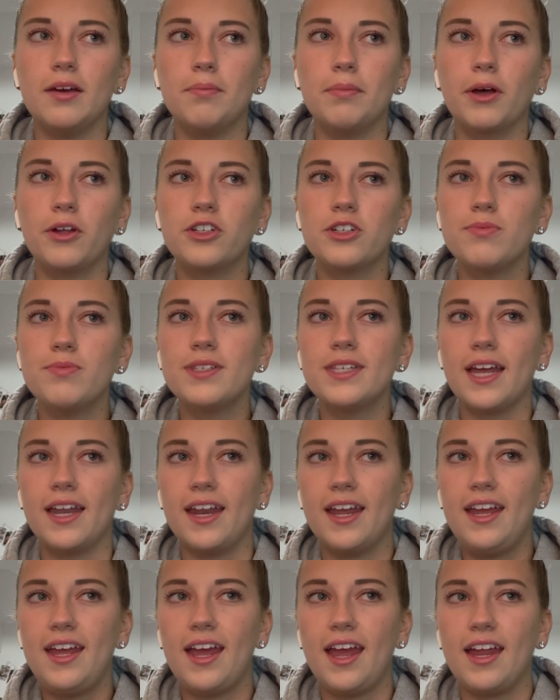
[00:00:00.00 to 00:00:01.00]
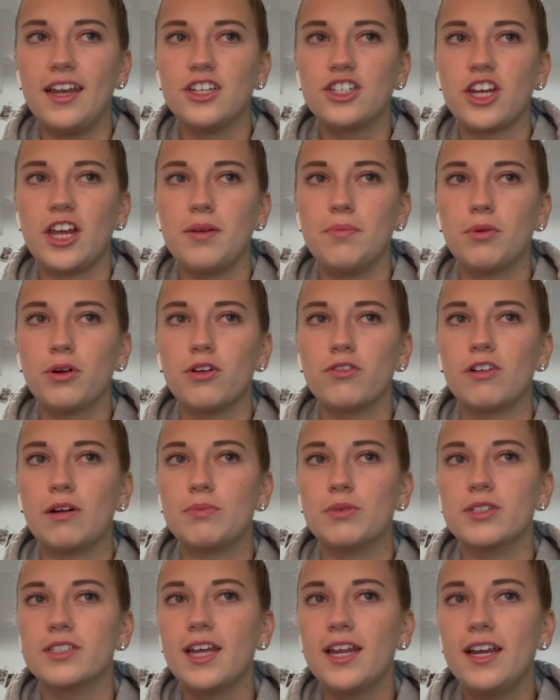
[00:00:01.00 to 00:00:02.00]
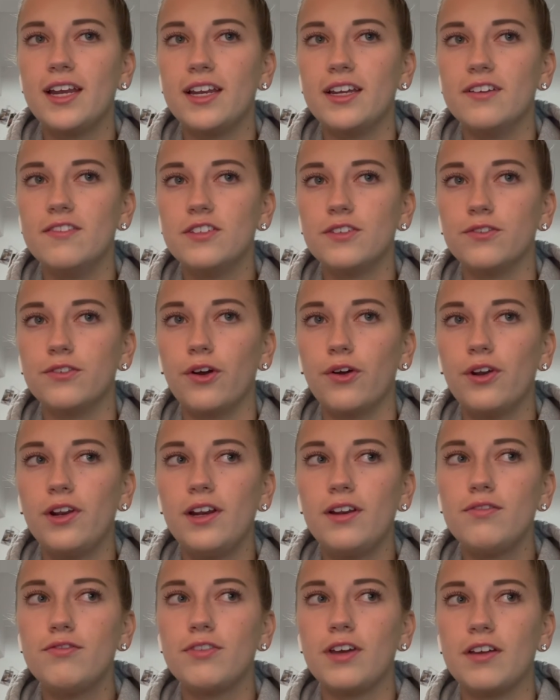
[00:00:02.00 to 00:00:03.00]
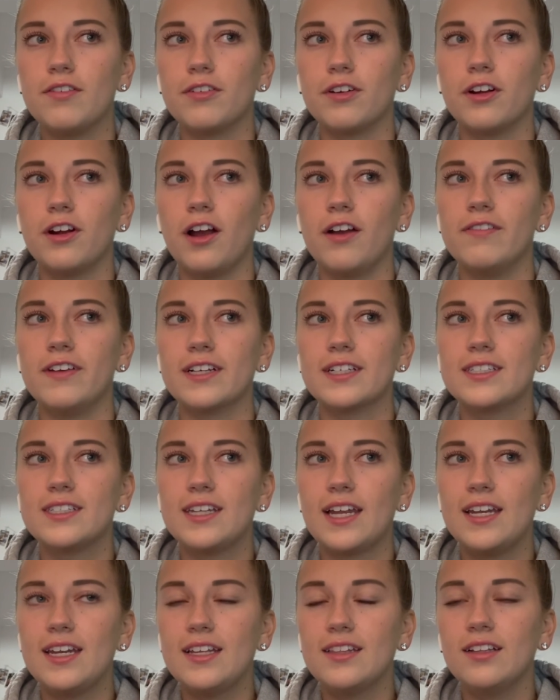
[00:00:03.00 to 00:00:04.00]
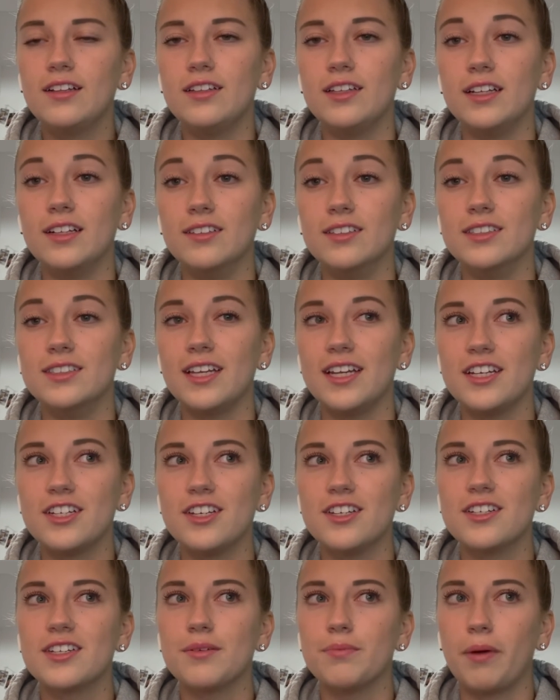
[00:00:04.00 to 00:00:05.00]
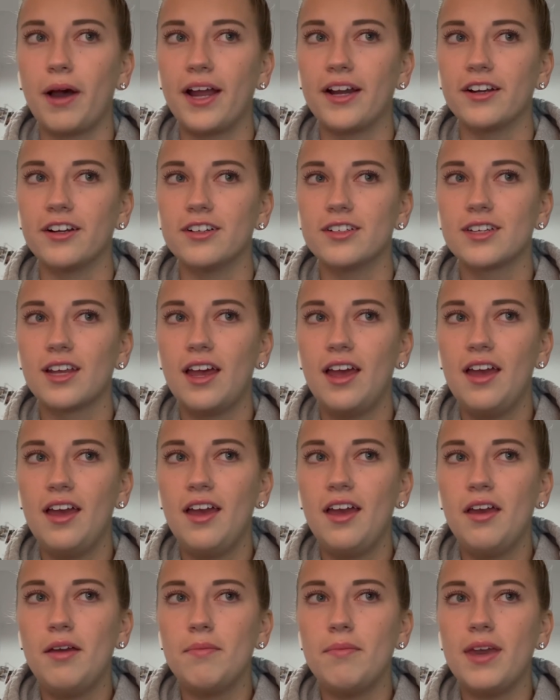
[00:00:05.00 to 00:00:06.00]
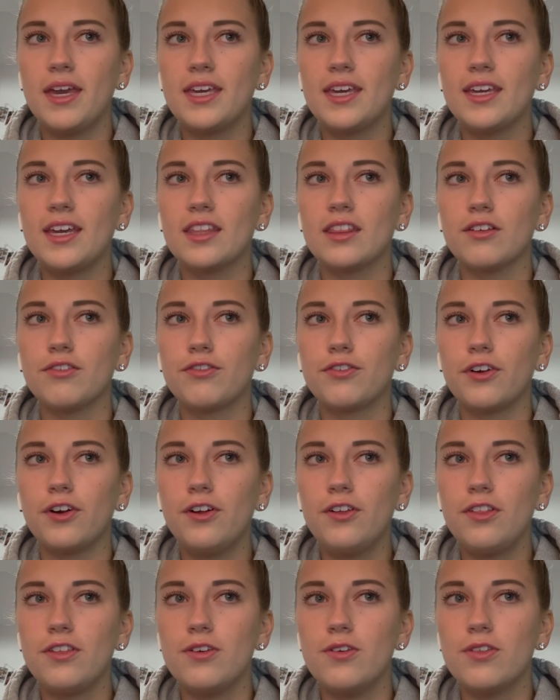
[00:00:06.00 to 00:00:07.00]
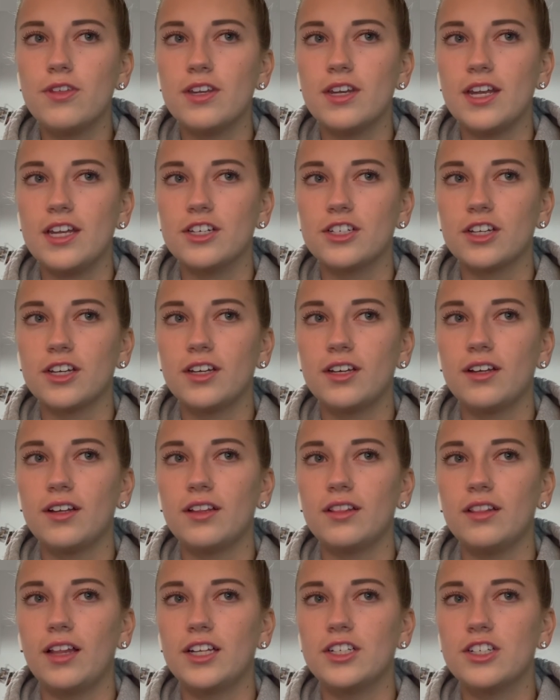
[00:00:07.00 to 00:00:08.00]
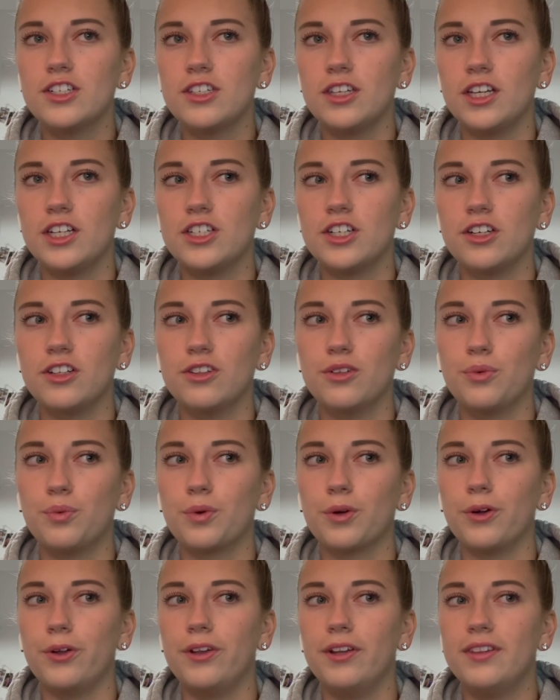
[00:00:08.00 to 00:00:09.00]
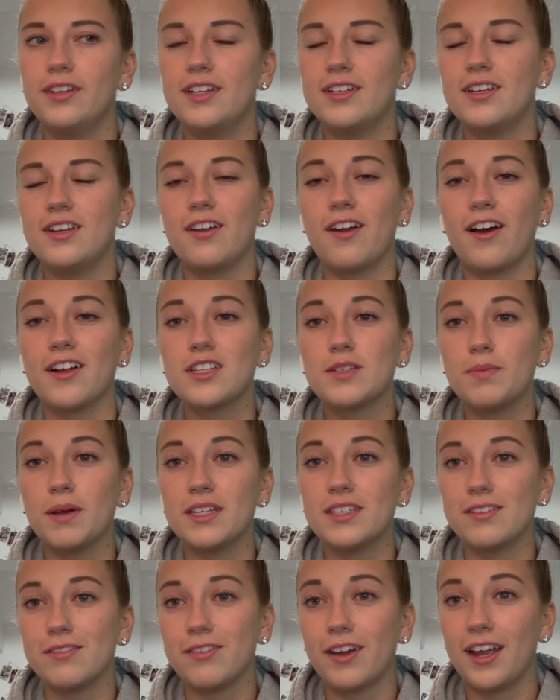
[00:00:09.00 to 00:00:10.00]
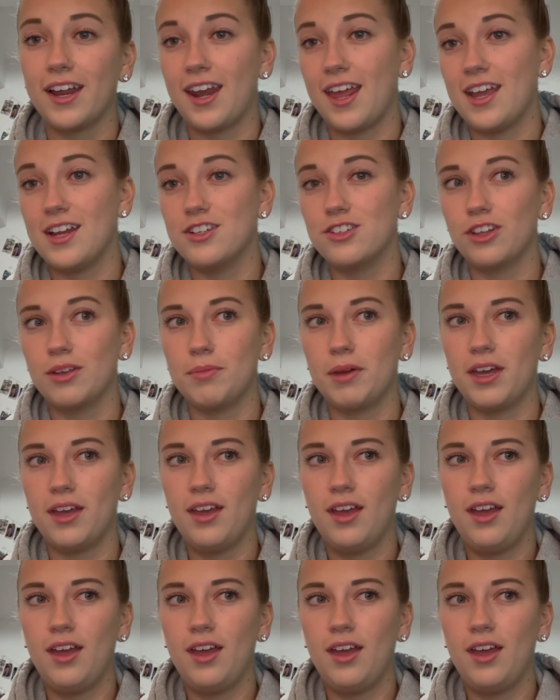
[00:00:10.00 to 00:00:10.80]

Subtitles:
Belgium Senate and Chamber of Representatives voted in favor of extending the legalization to minors, making it the first euthanasia legislation in the world that did not specify an age limit.